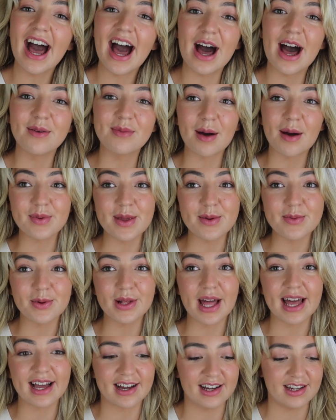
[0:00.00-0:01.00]
um, and people
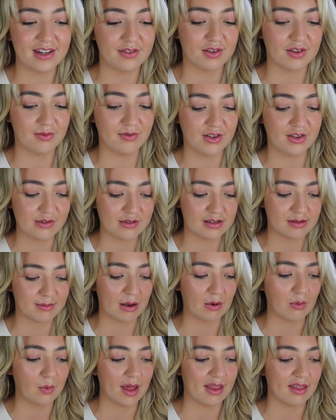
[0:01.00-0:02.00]
get kind of confused
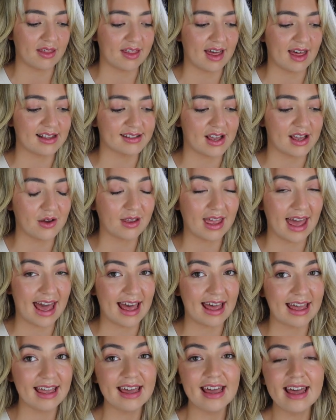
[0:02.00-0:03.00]
about whether that's
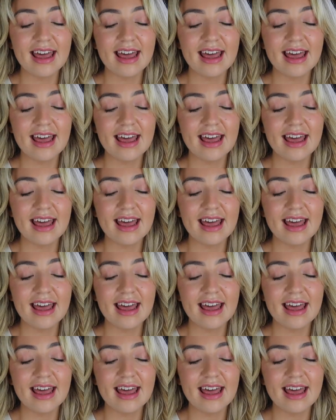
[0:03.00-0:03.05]
okay.